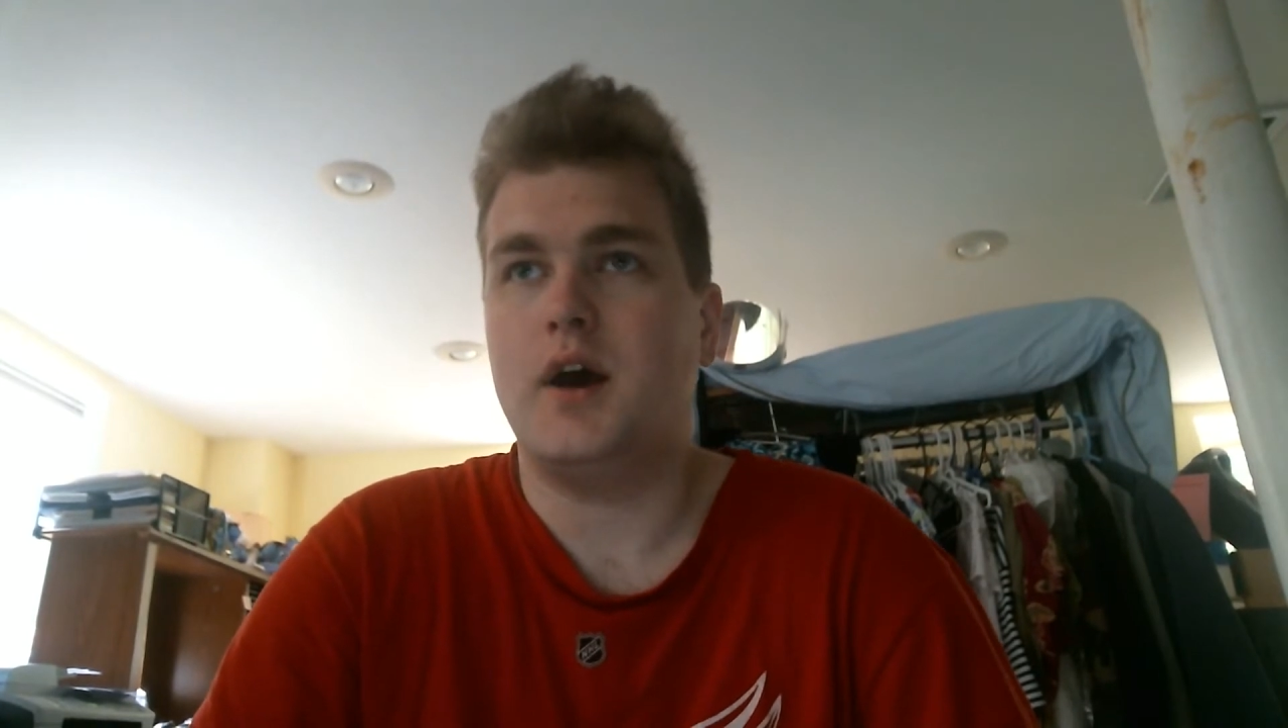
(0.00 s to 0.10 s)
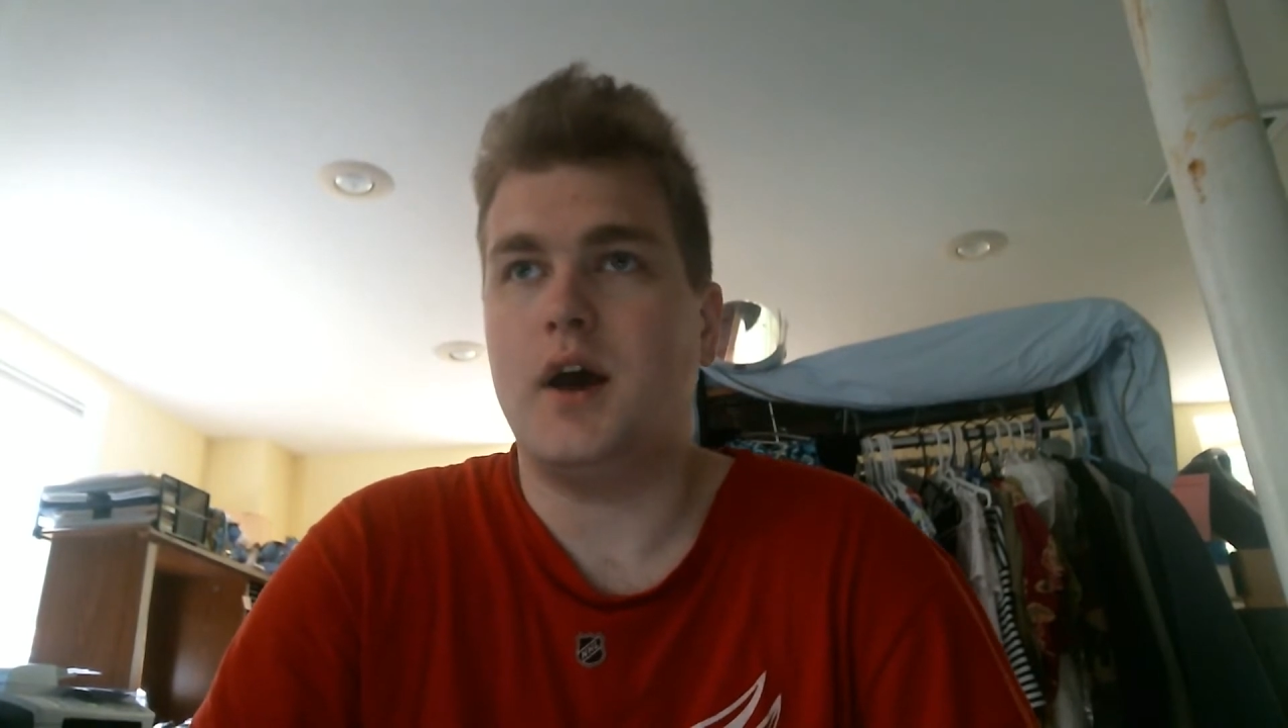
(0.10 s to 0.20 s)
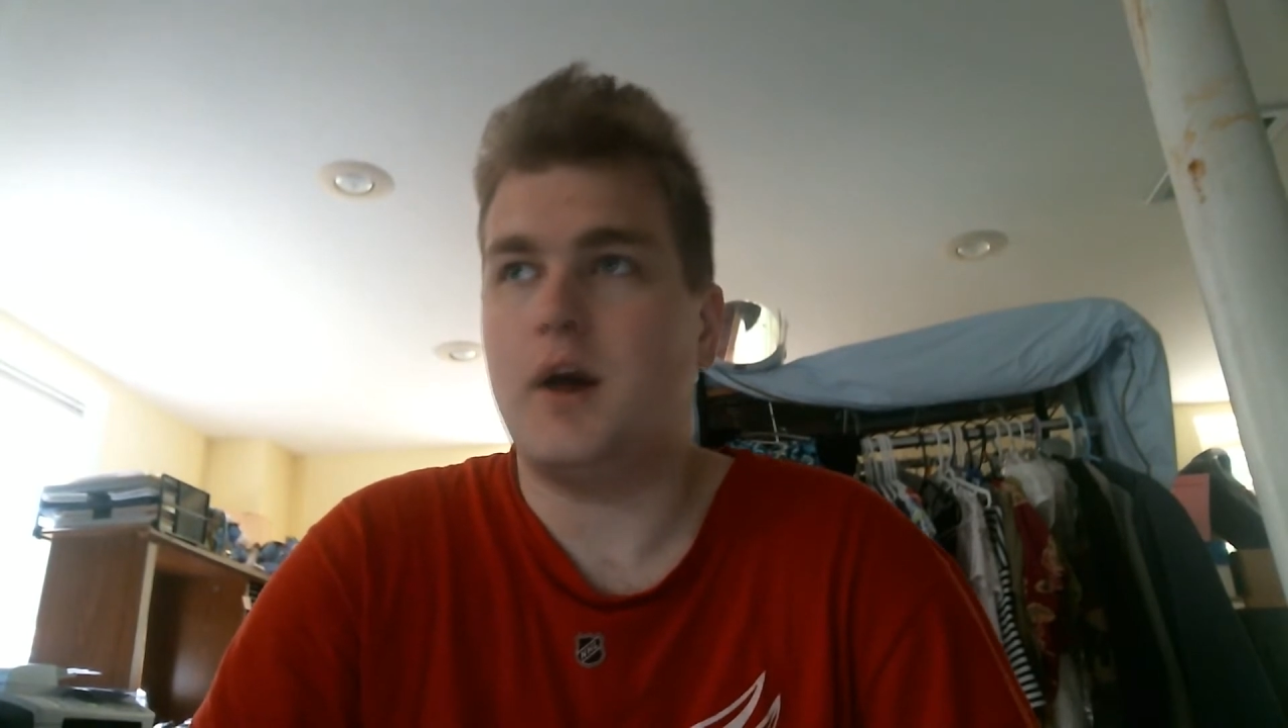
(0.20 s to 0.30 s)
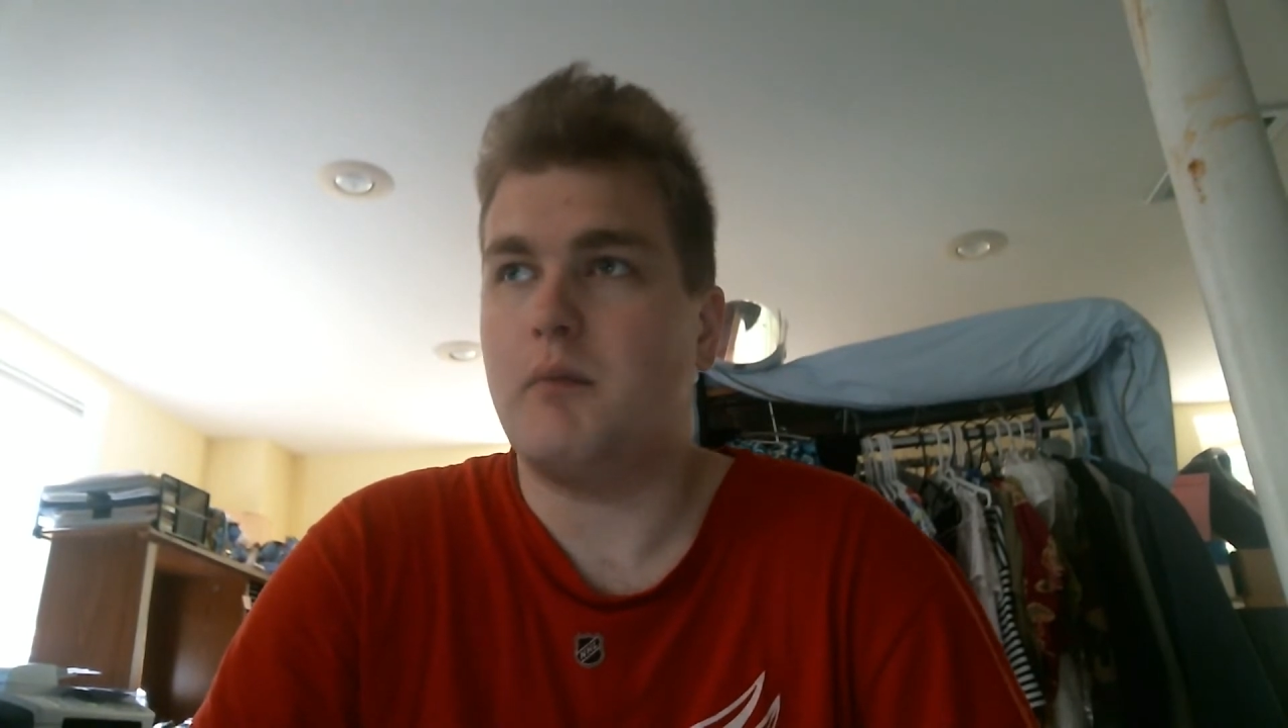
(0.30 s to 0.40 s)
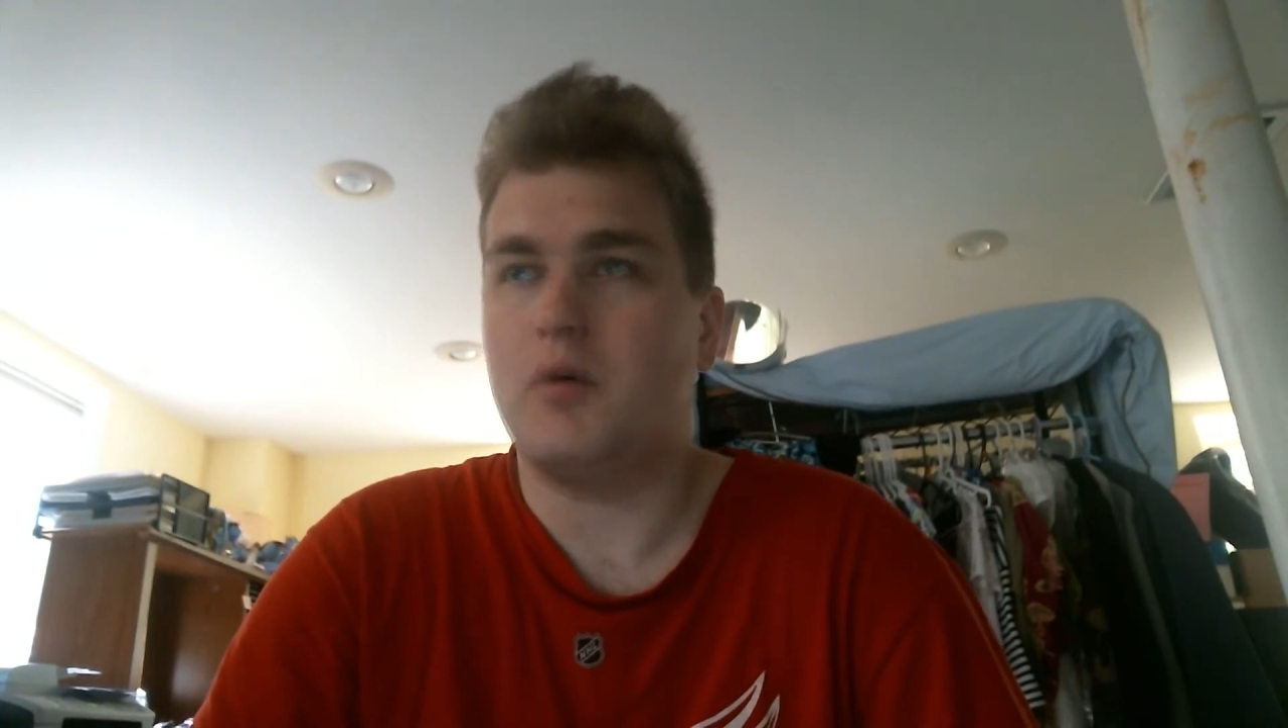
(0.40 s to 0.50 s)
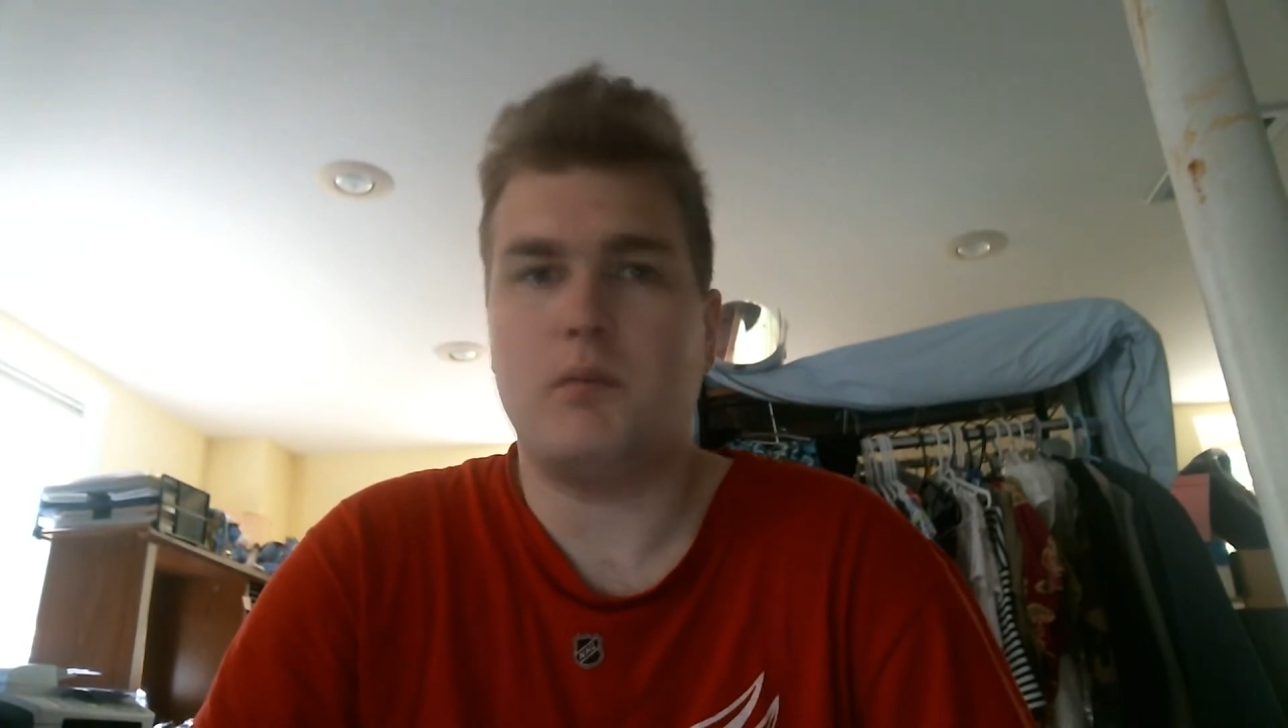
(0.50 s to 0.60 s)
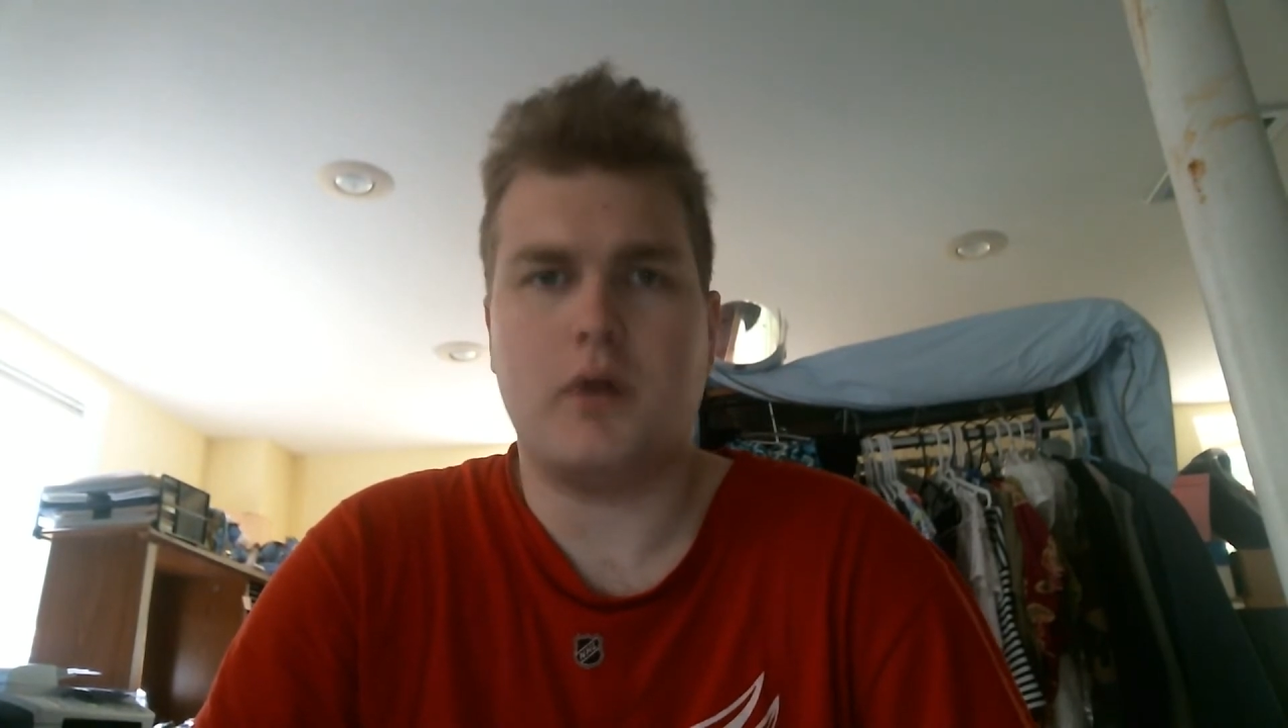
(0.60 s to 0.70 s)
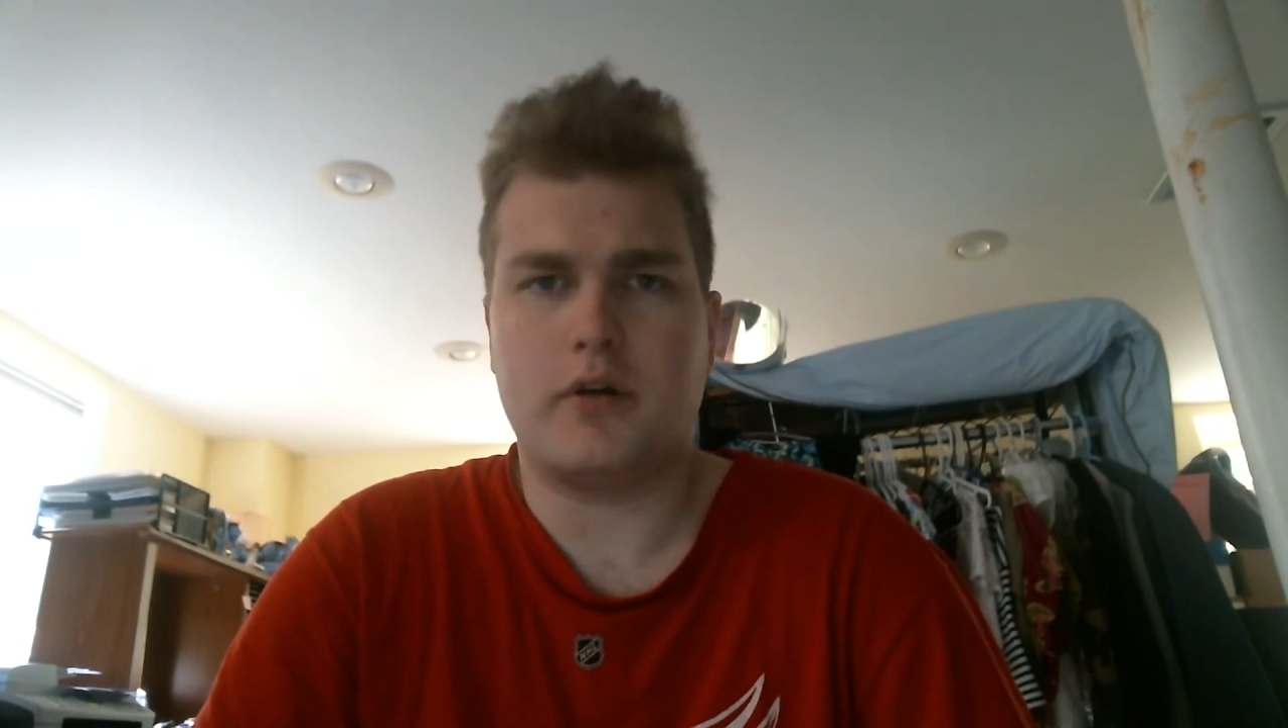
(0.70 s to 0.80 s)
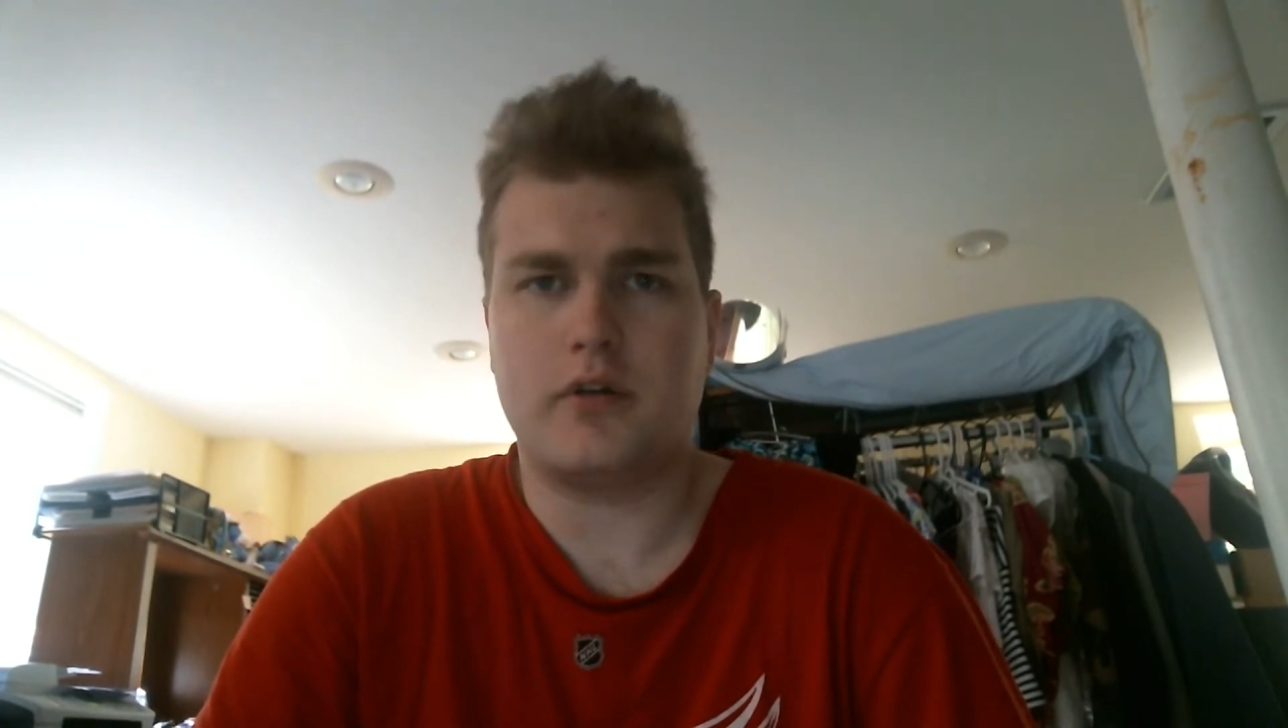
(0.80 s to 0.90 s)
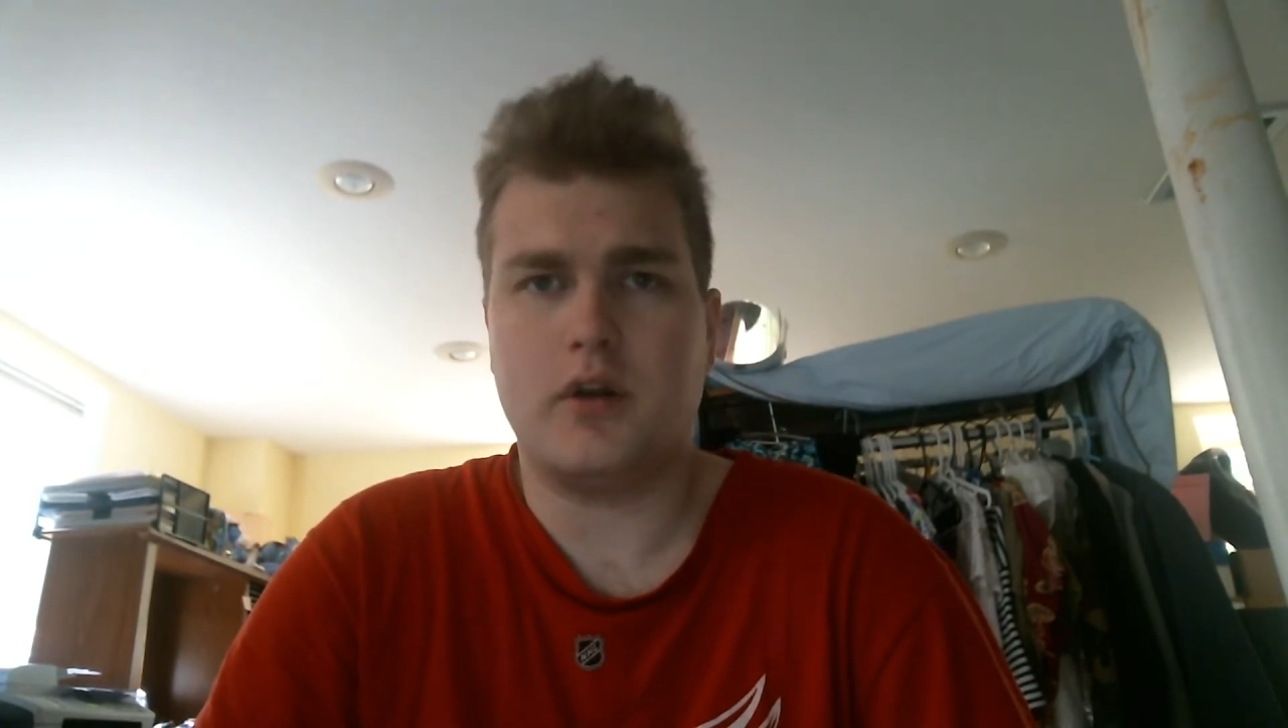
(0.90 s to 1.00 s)
more
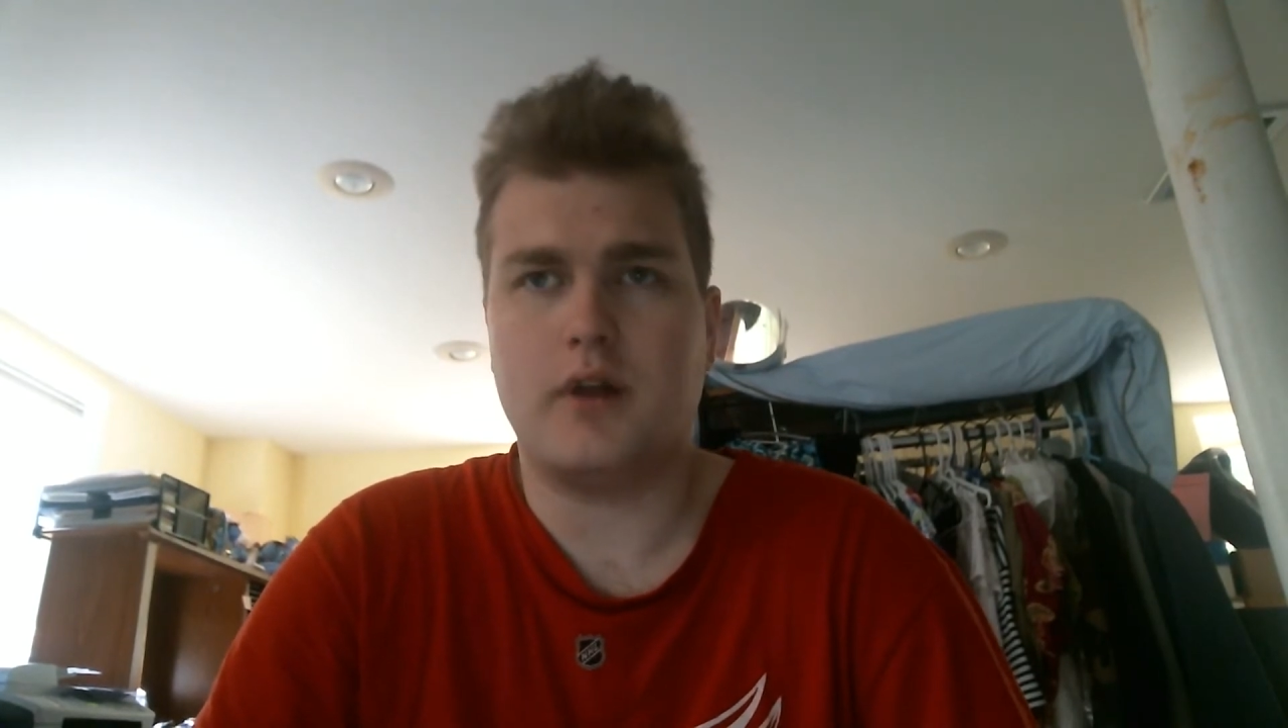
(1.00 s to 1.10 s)
martial